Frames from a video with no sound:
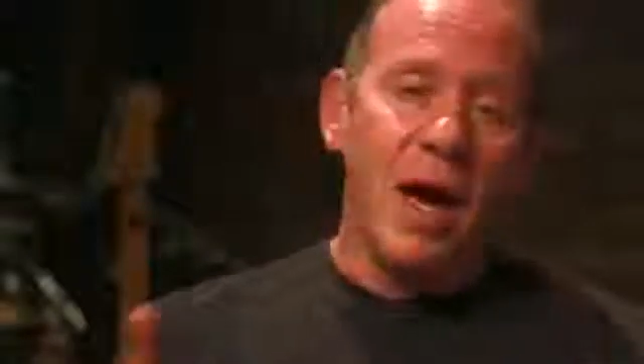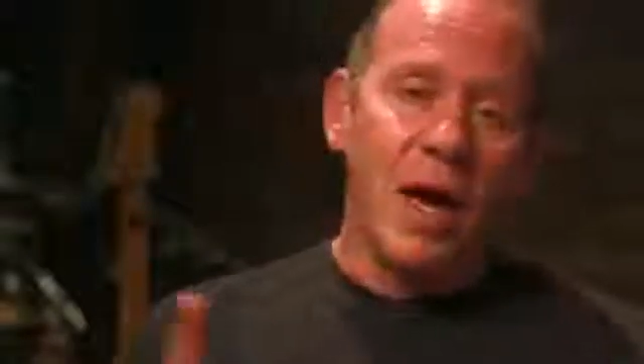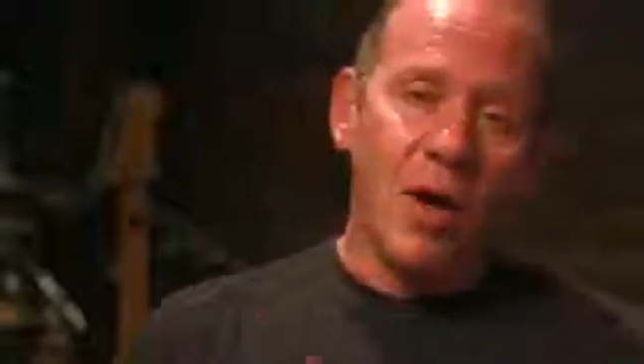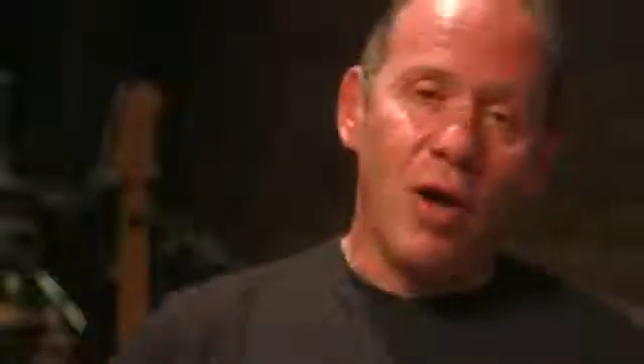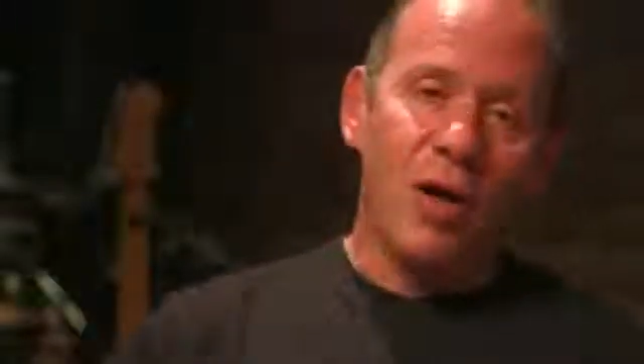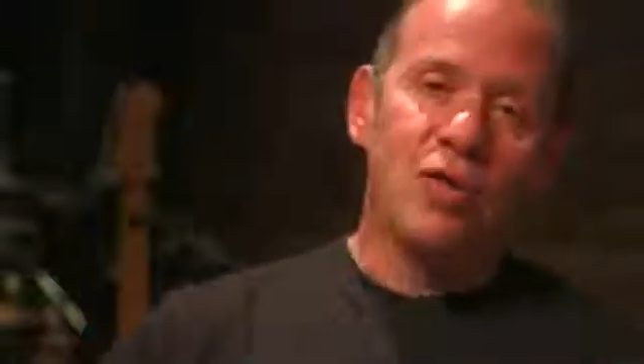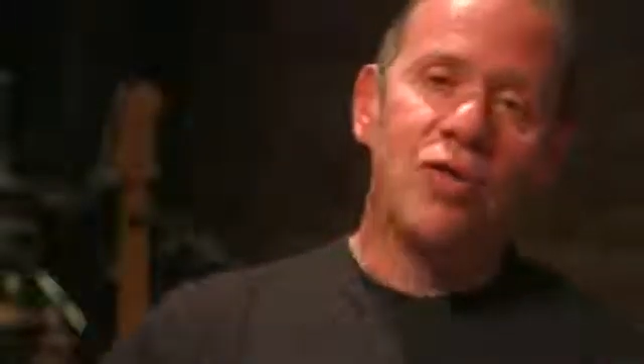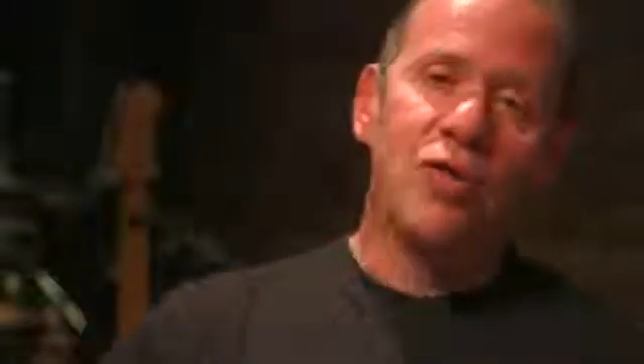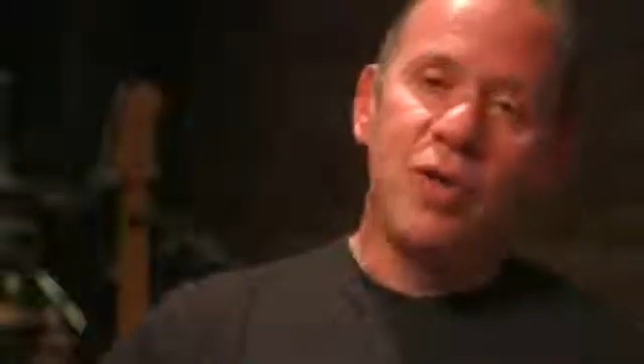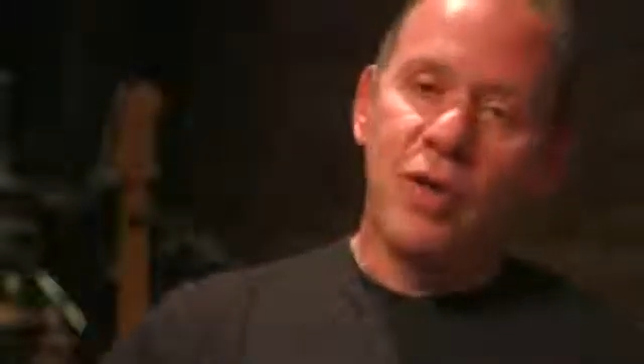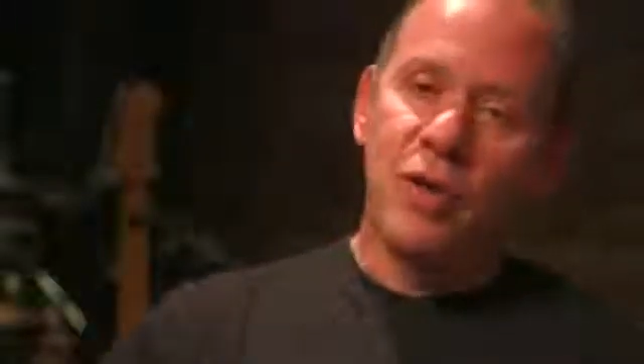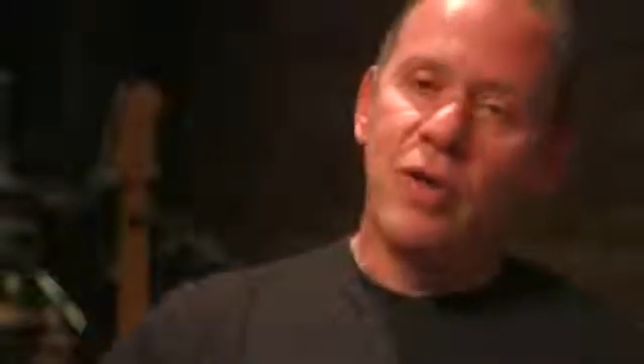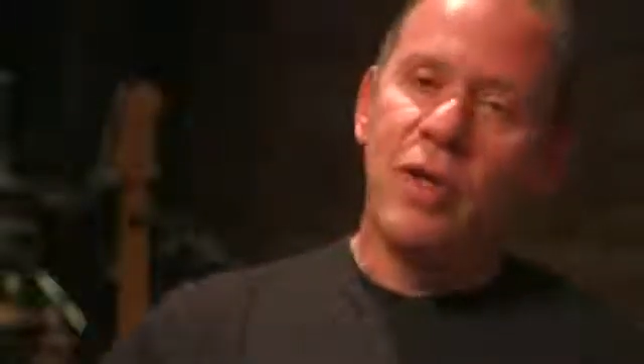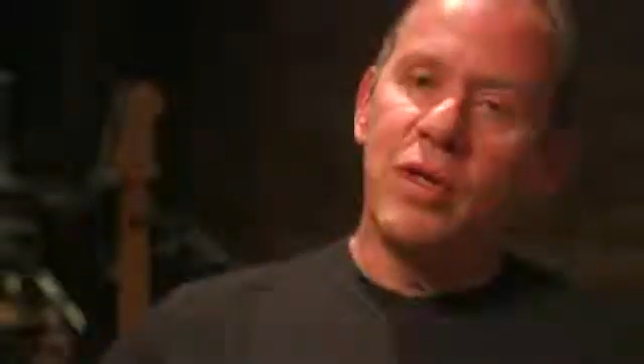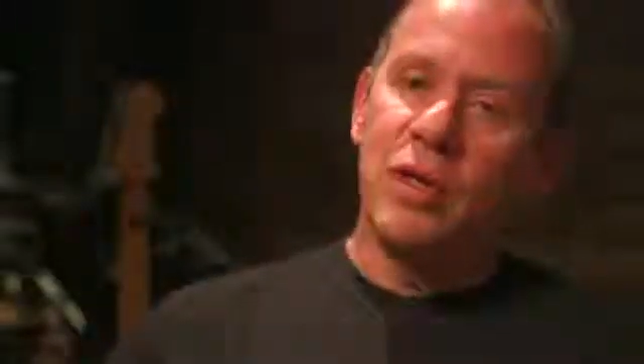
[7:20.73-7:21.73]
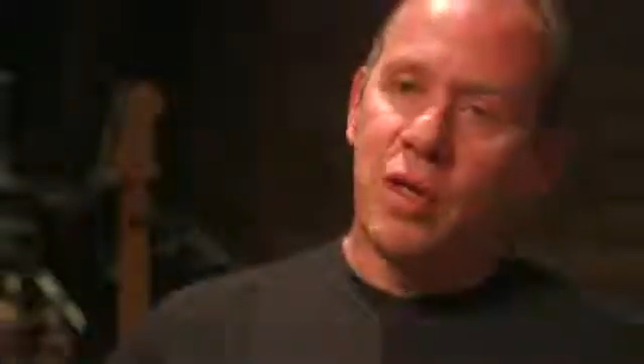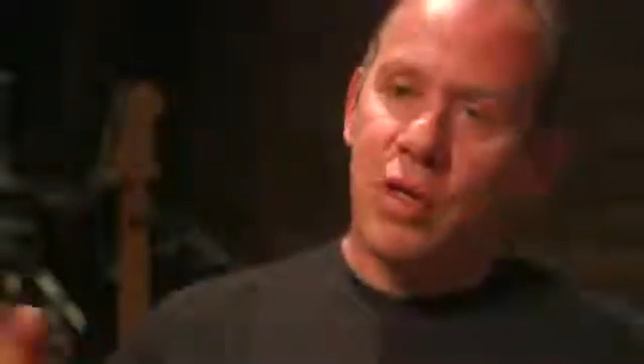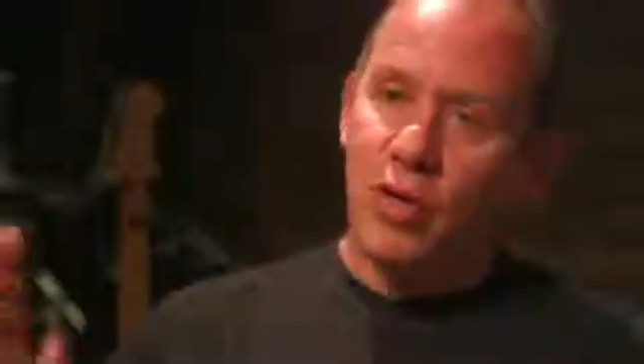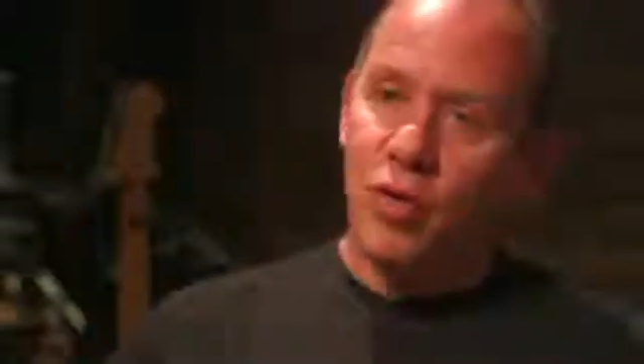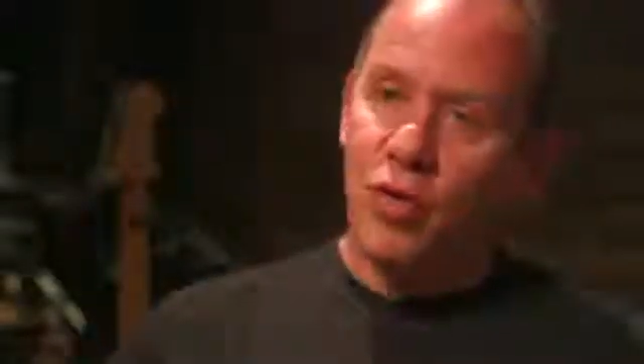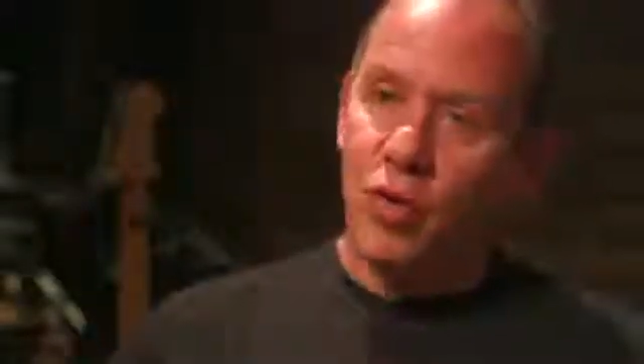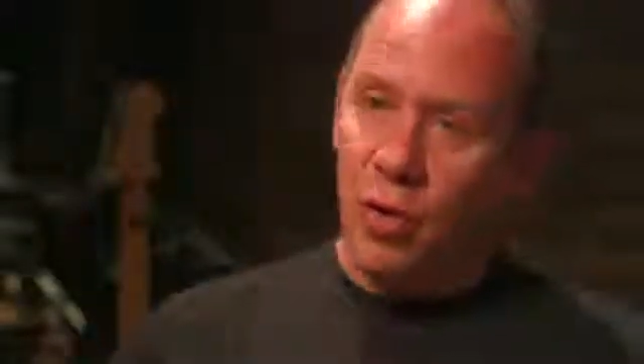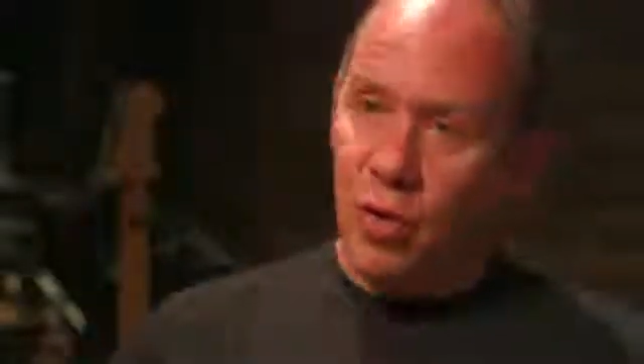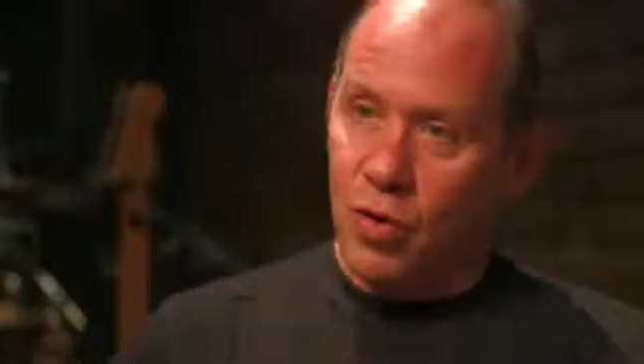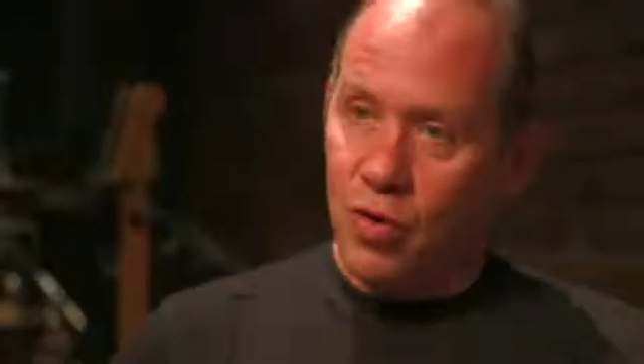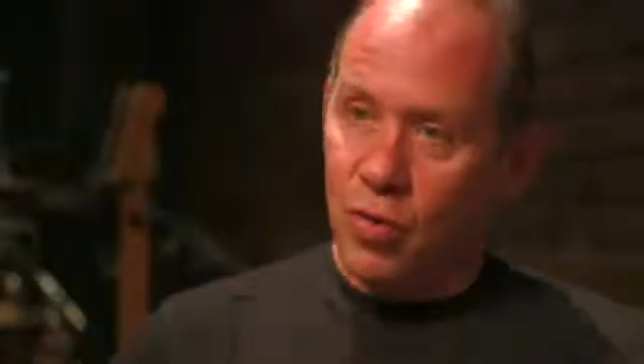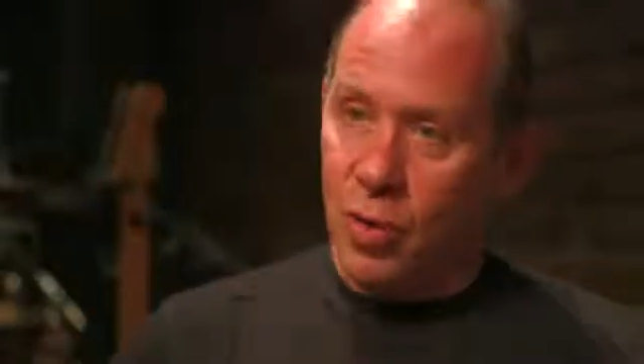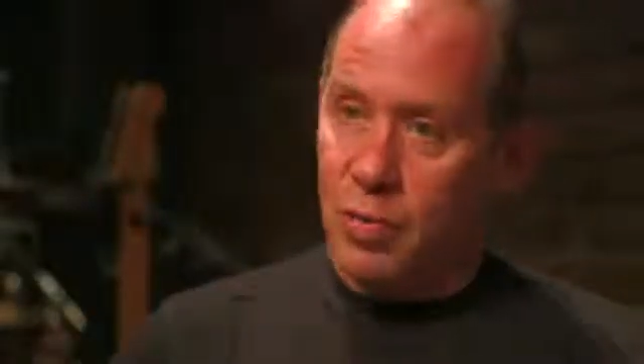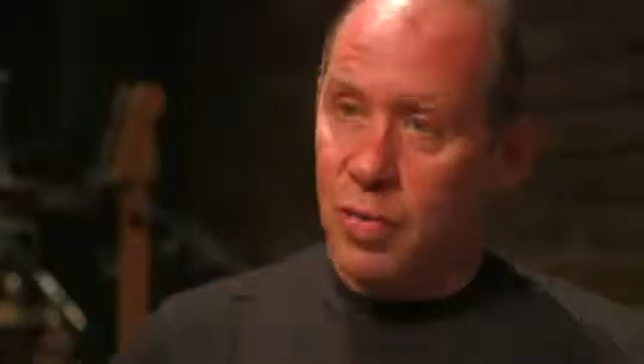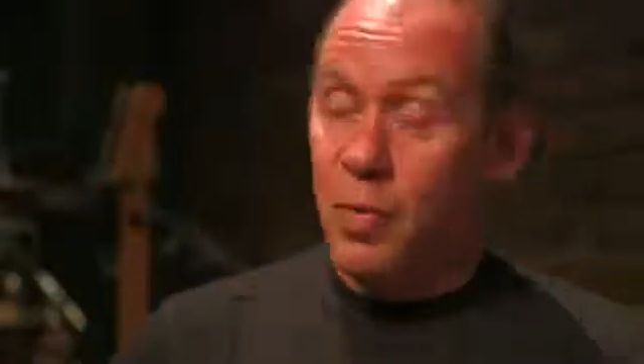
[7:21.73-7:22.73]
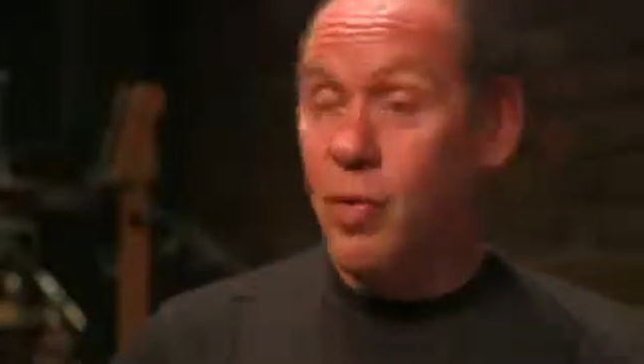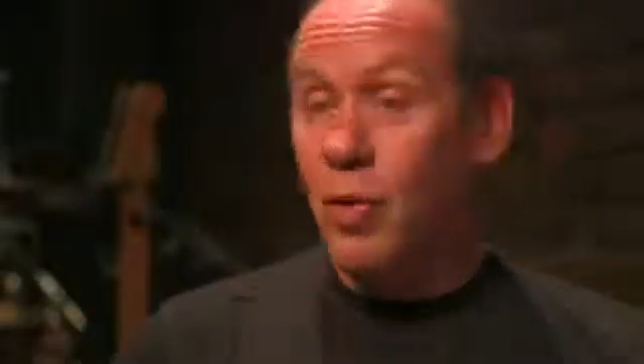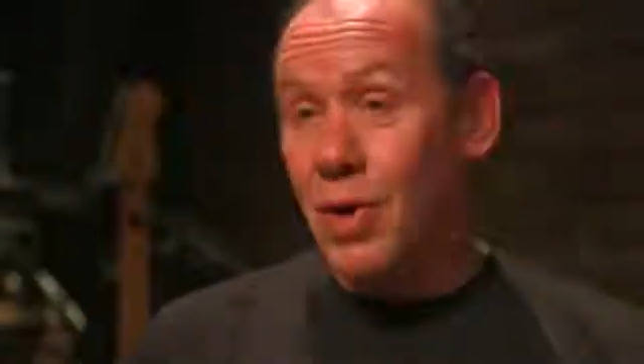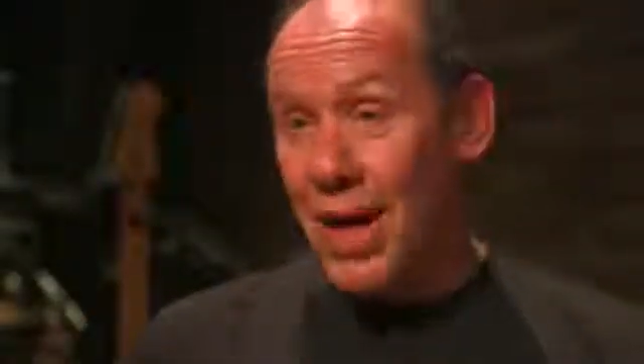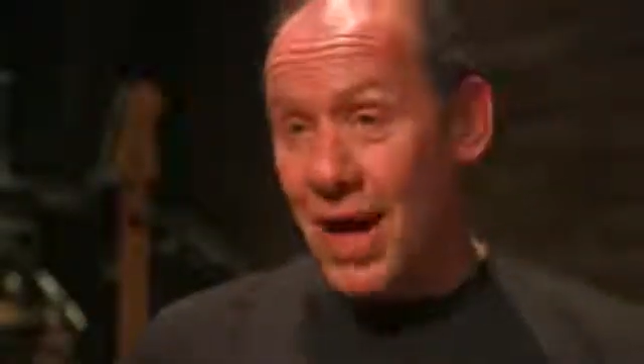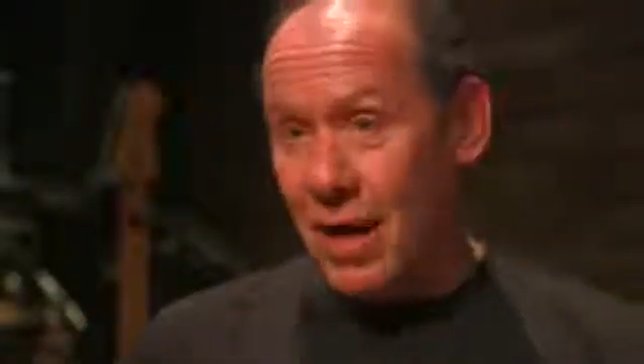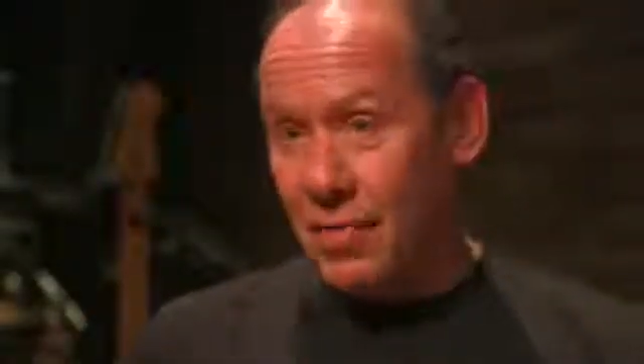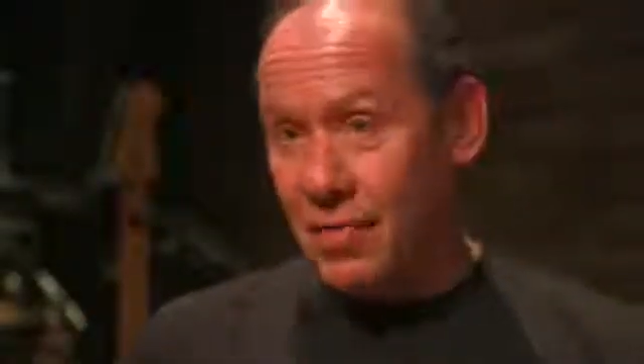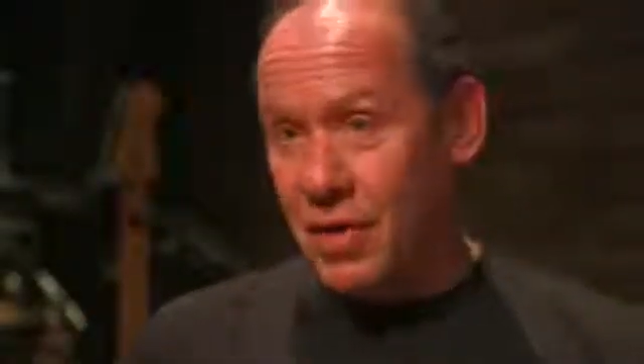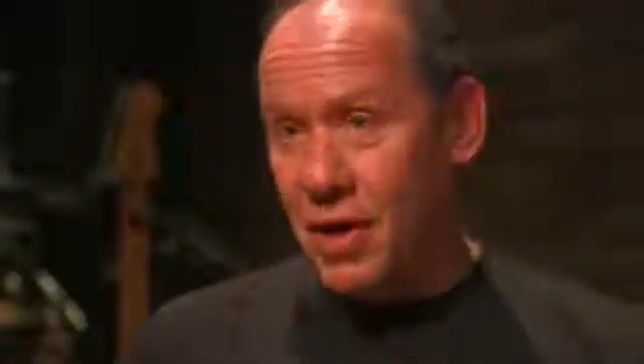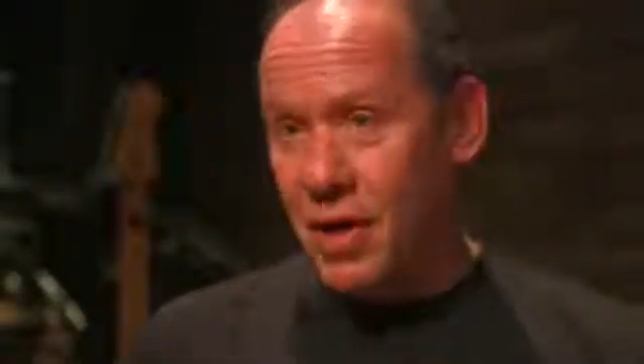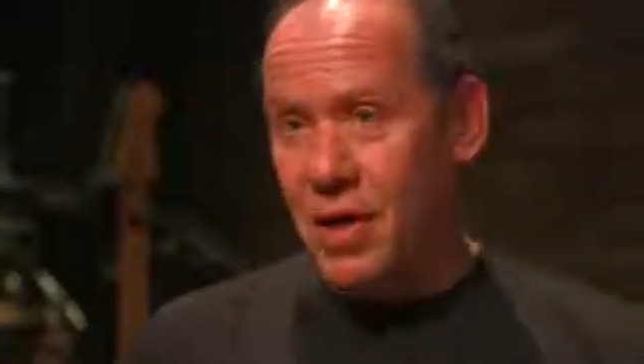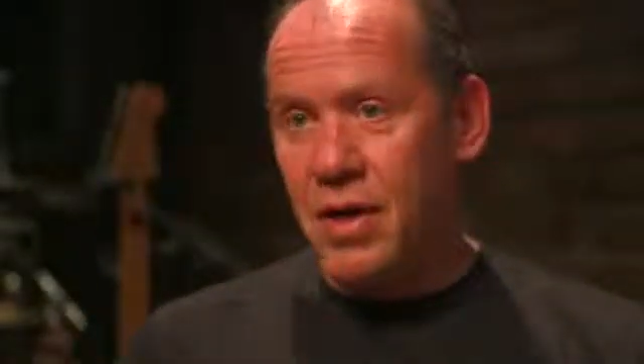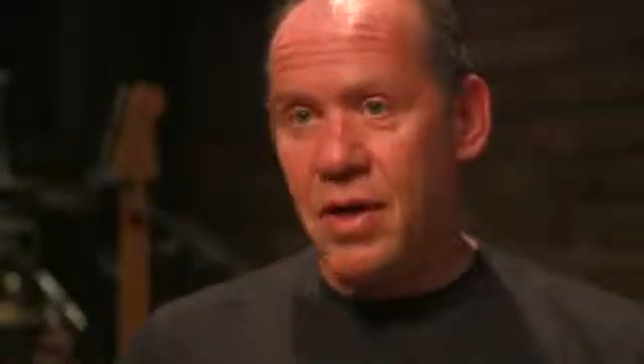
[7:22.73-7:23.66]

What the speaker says: and also increase the controls when people left.